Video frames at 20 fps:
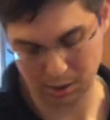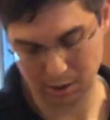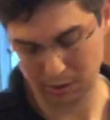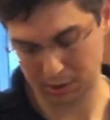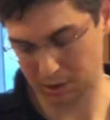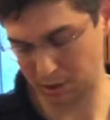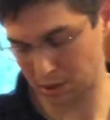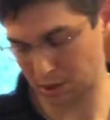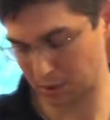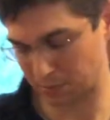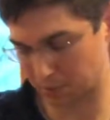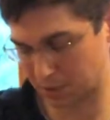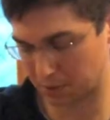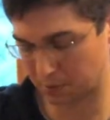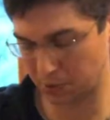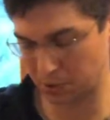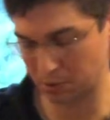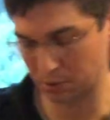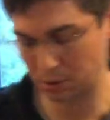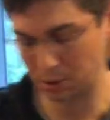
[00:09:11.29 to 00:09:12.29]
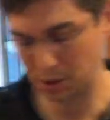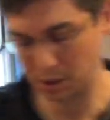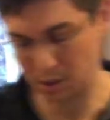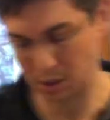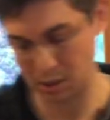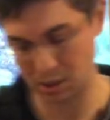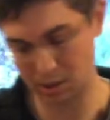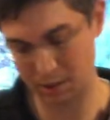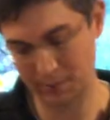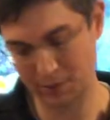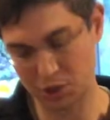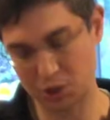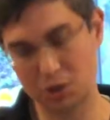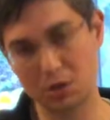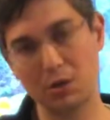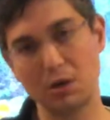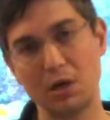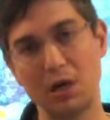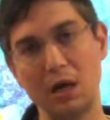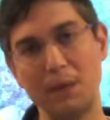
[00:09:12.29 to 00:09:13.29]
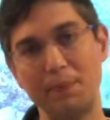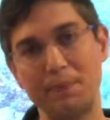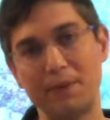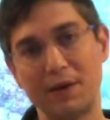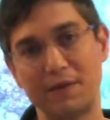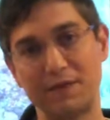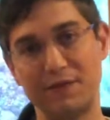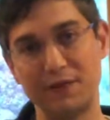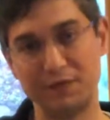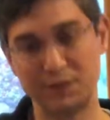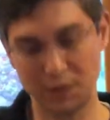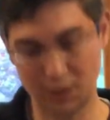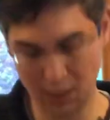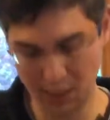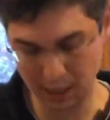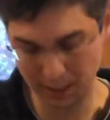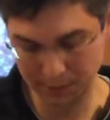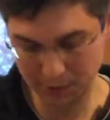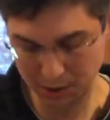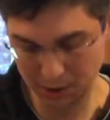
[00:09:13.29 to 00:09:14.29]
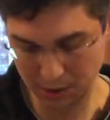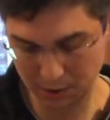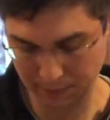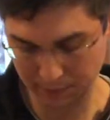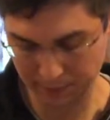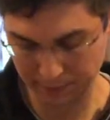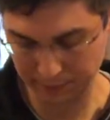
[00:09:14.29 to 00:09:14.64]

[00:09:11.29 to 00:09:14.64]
going to take my spoon, I'm going to stir it up about 50 times.